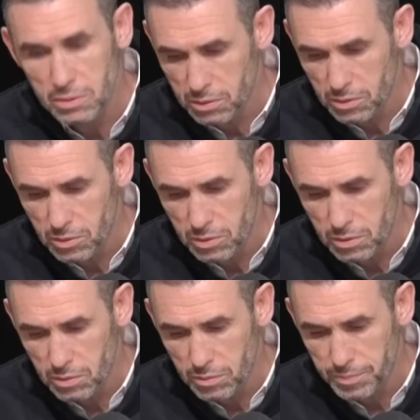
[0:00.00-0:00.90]

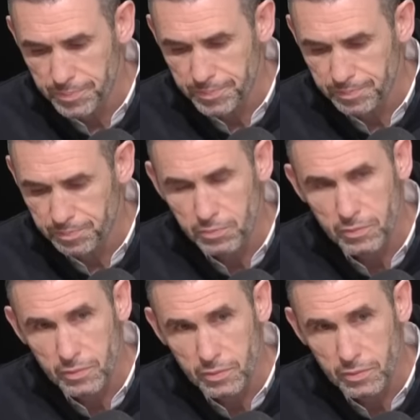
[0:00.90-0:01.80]

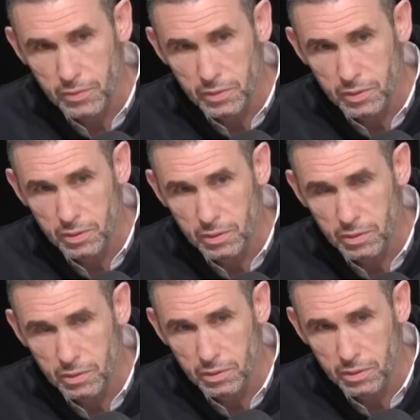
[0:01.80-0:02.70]

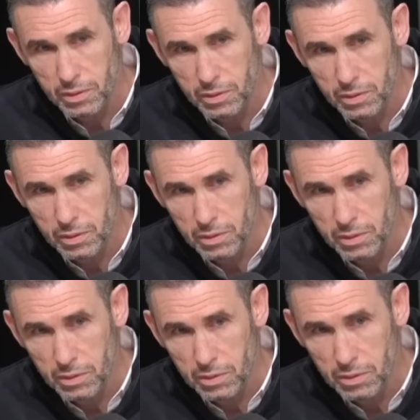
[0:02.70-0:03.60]

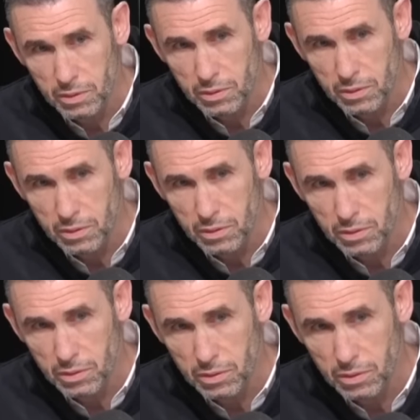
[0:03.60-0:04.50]

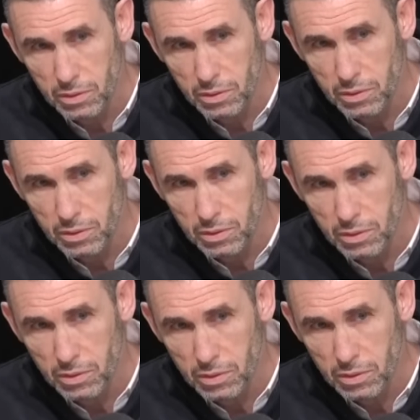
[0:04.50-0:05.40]

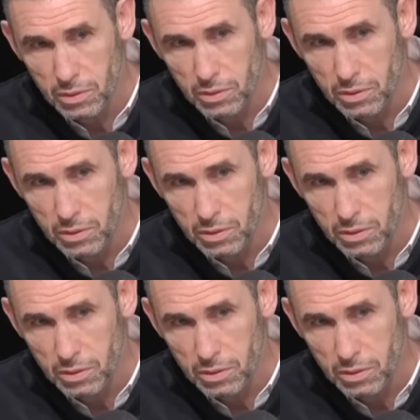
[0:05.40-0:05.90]
(silent)